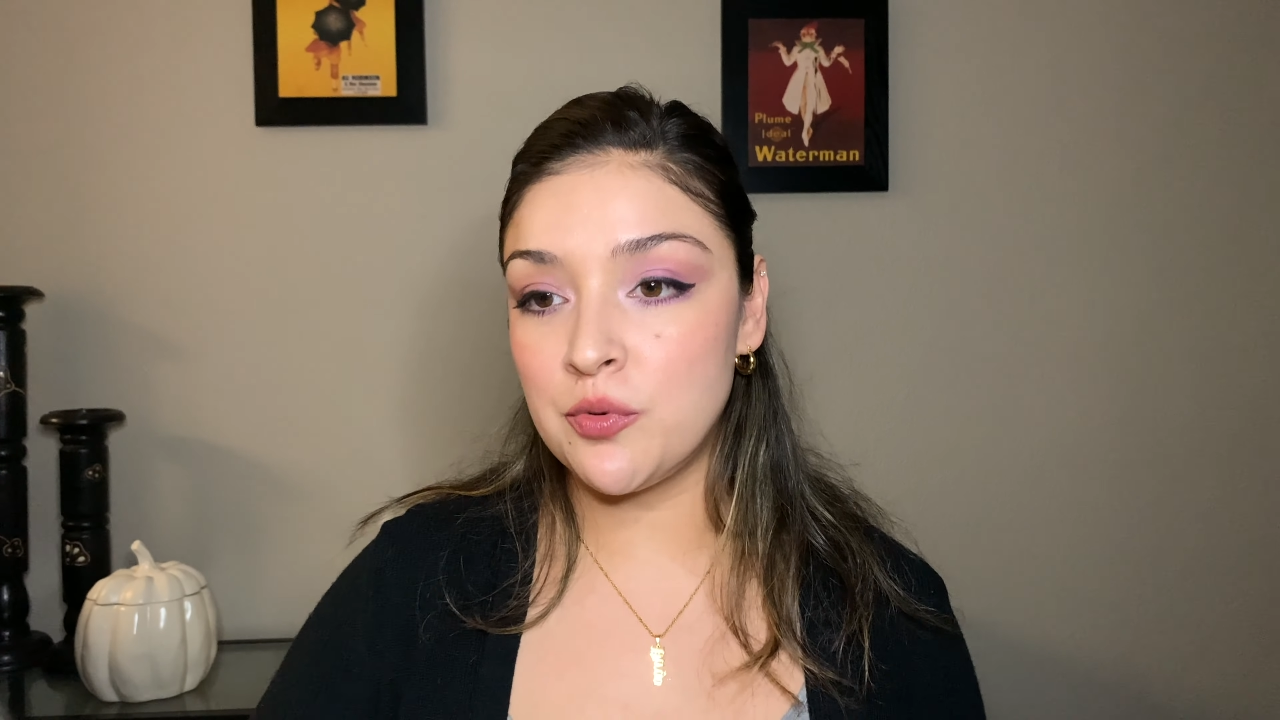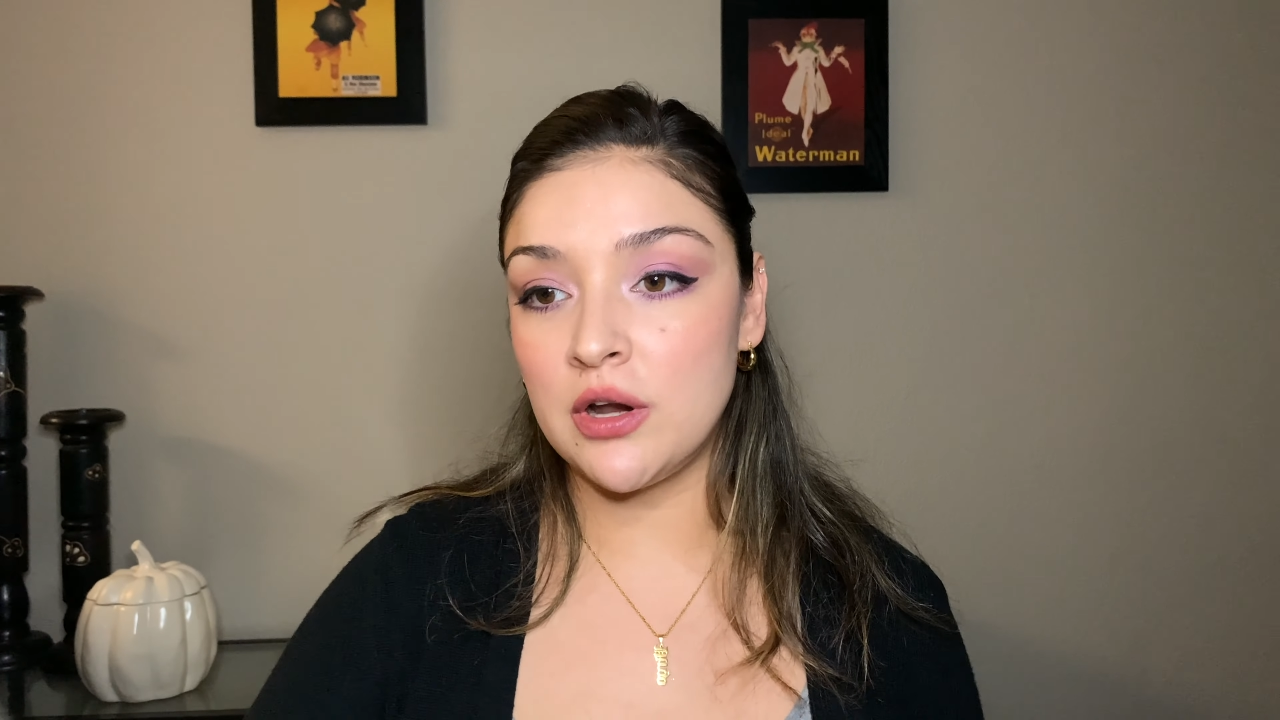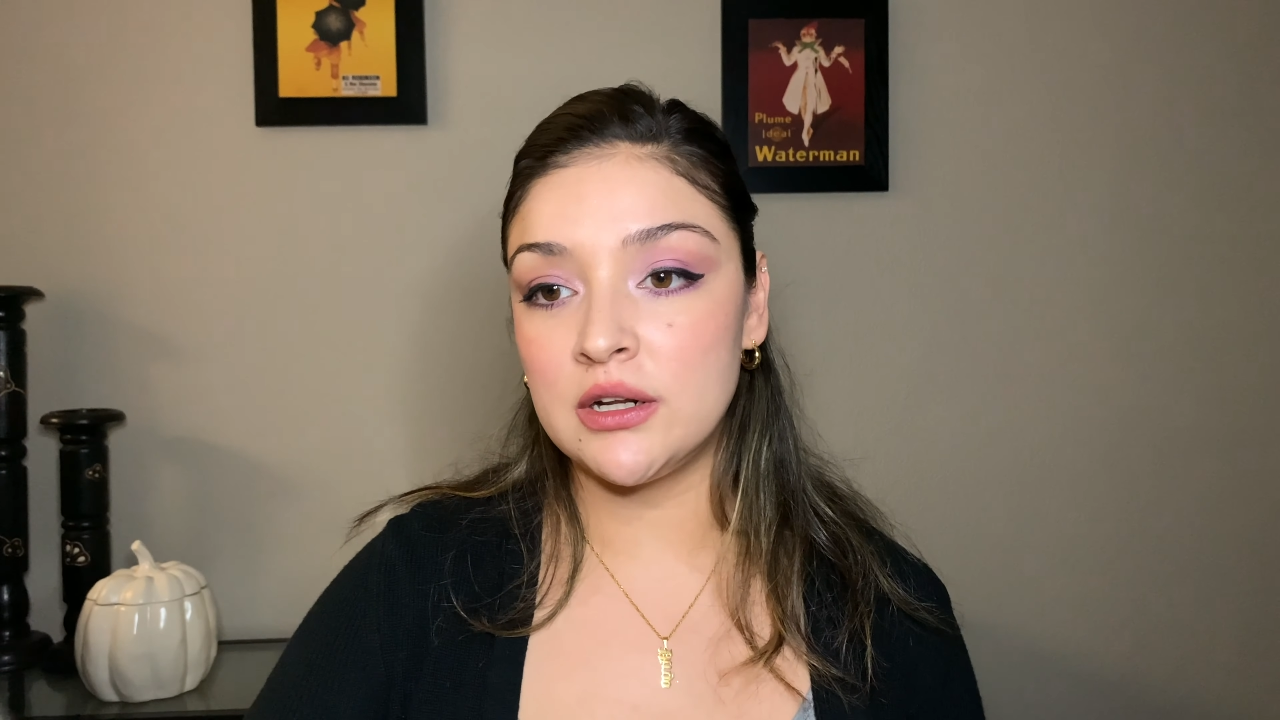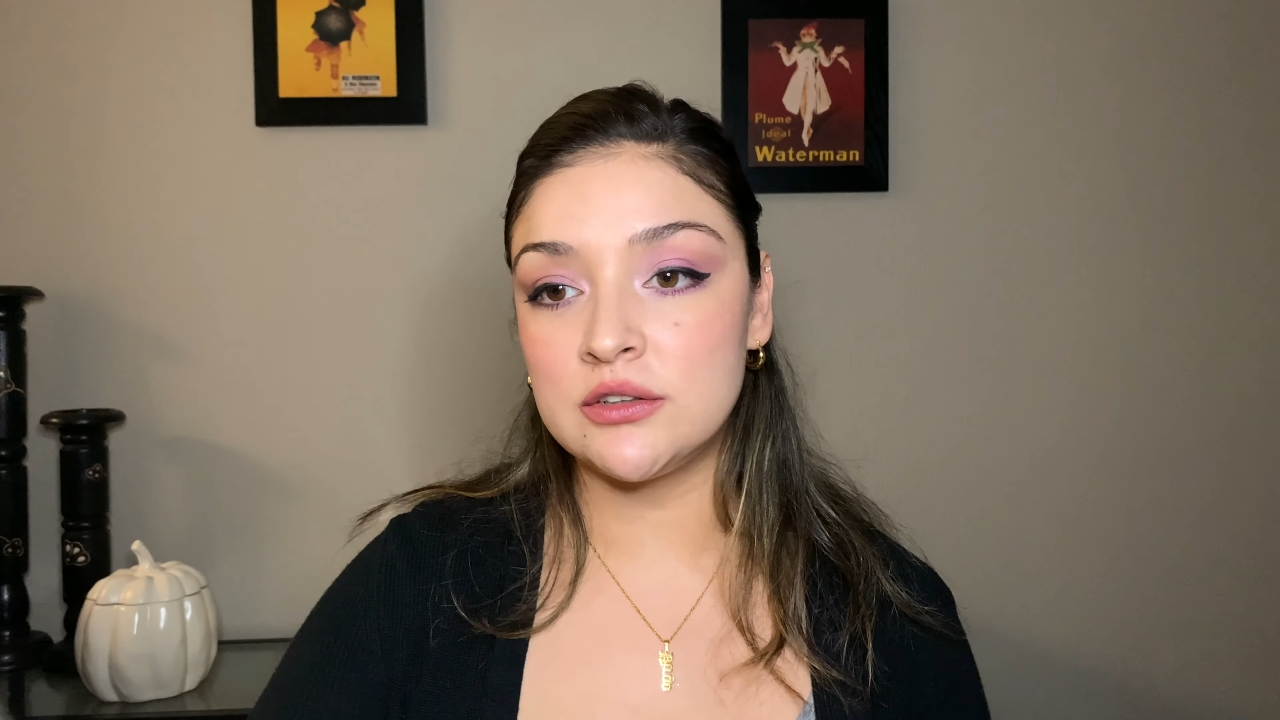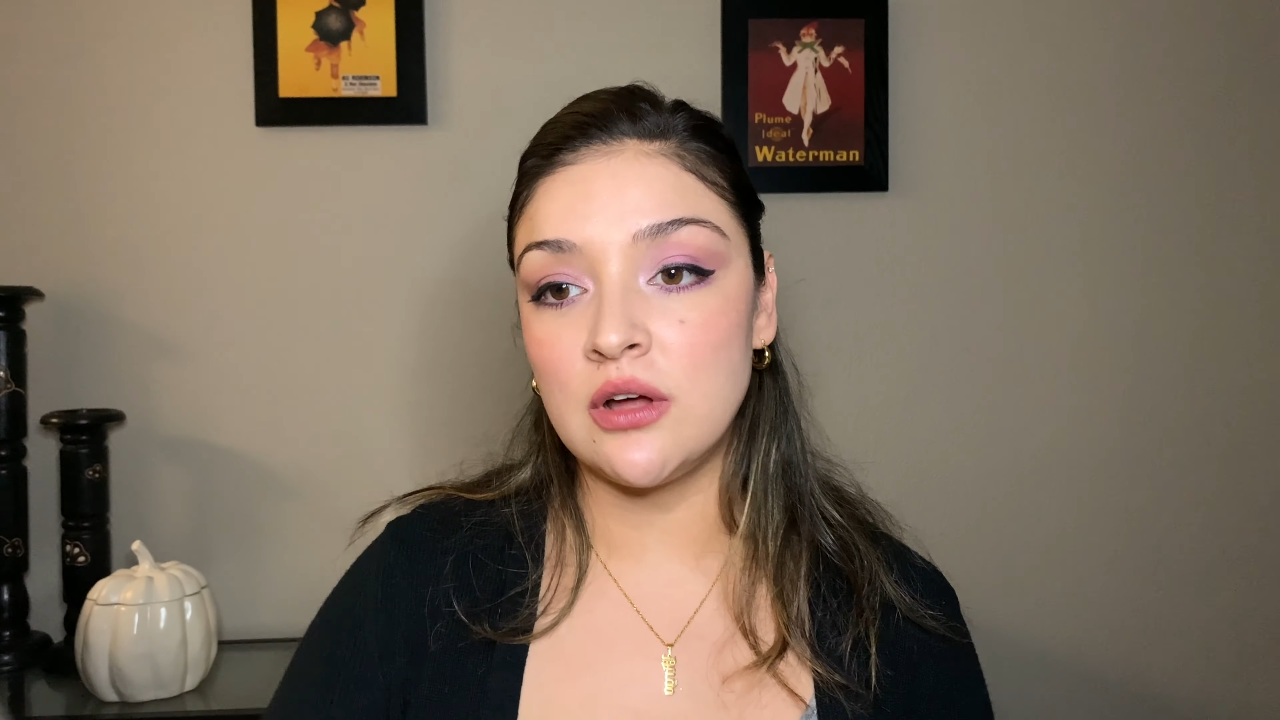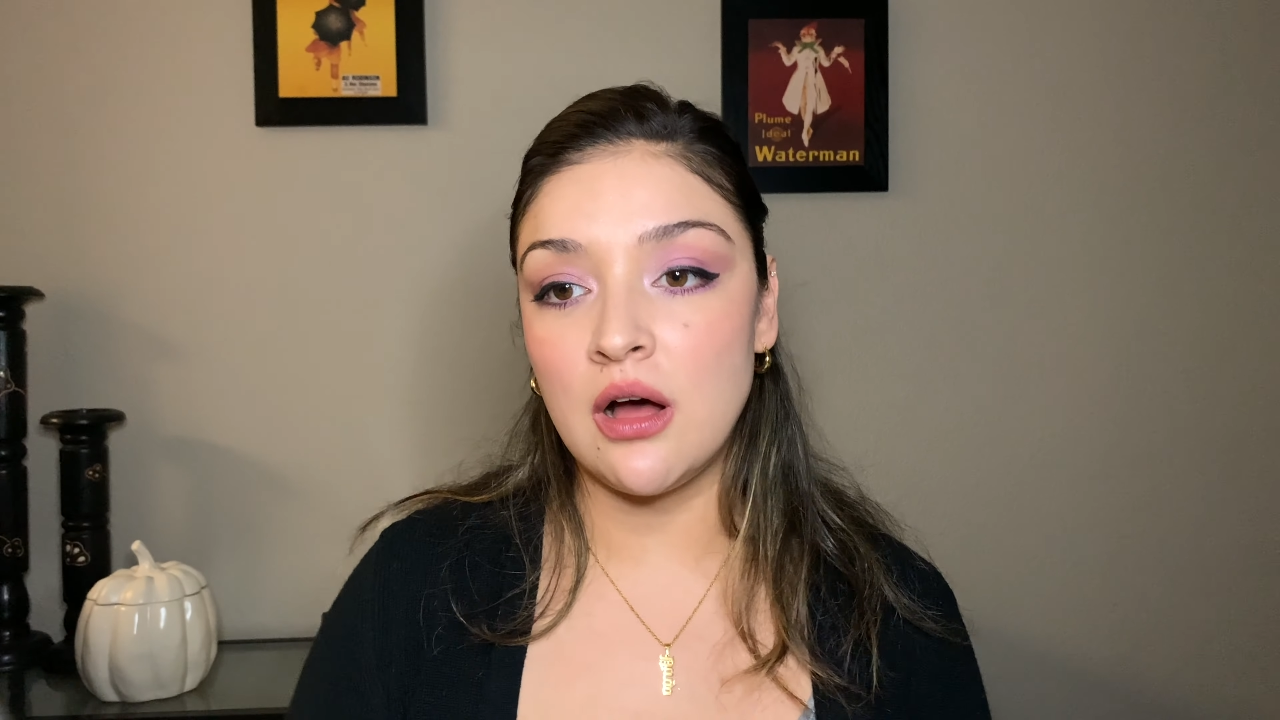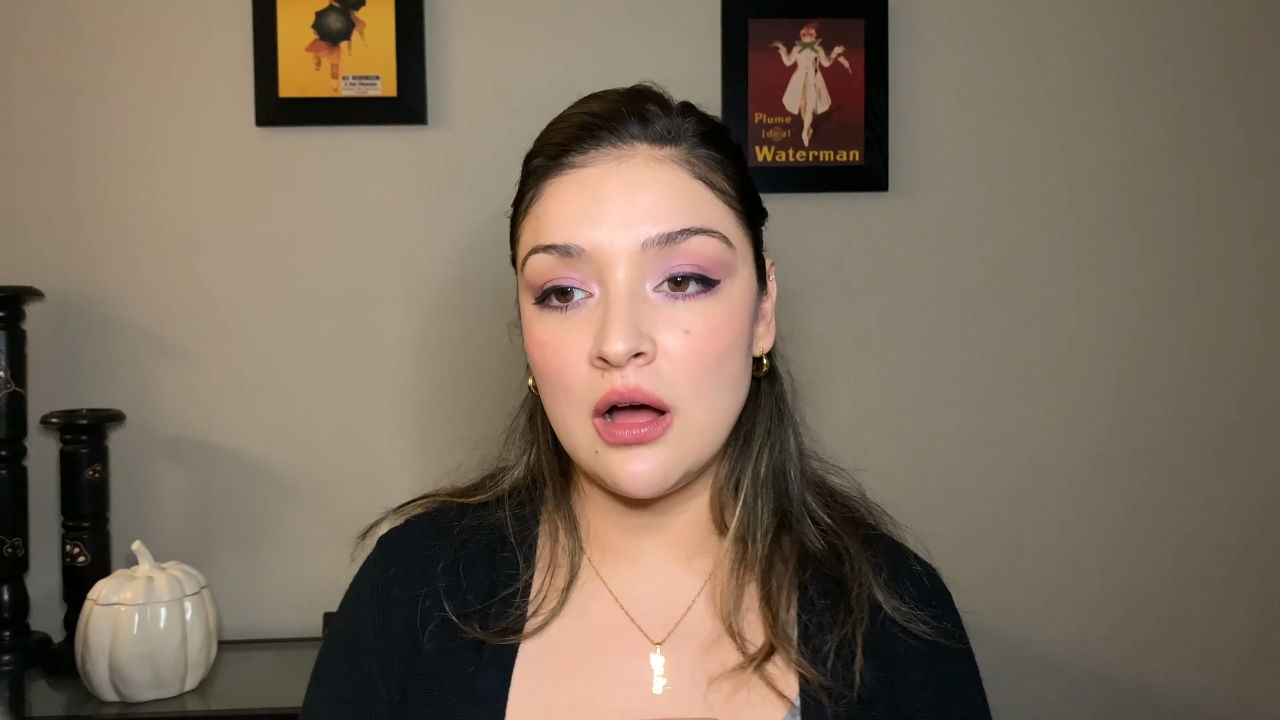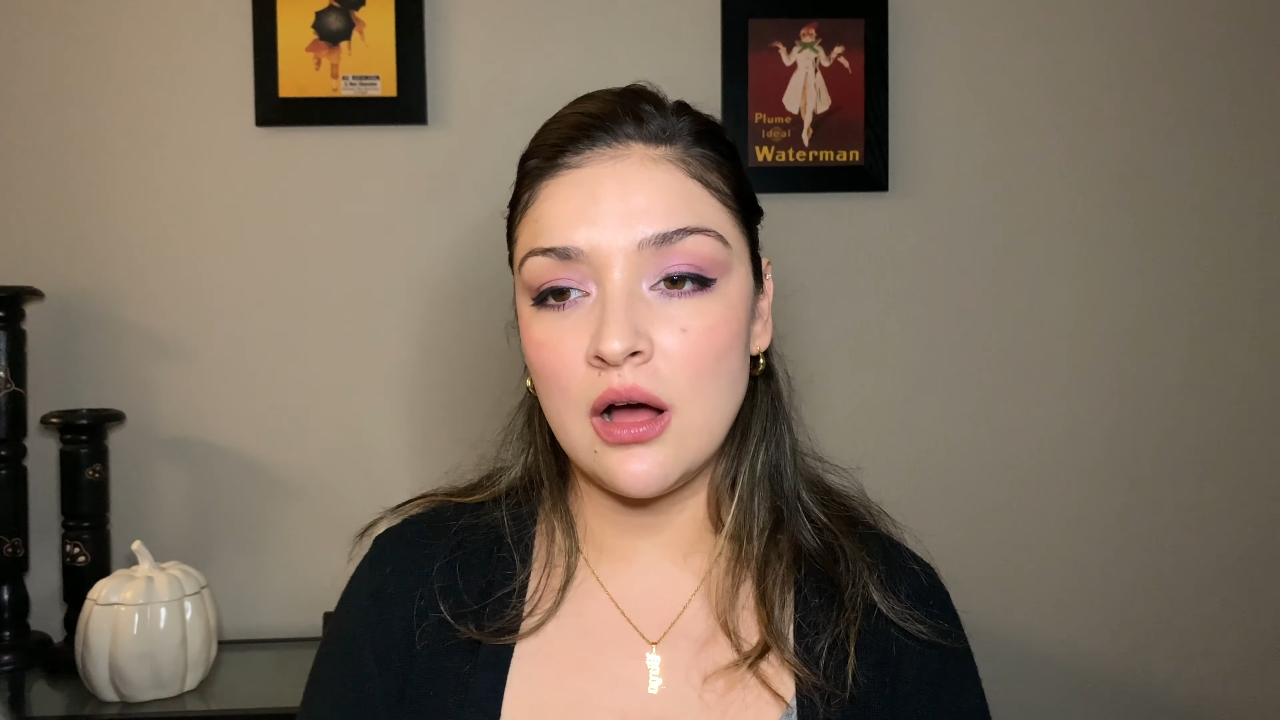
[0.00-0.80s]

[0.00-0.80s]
product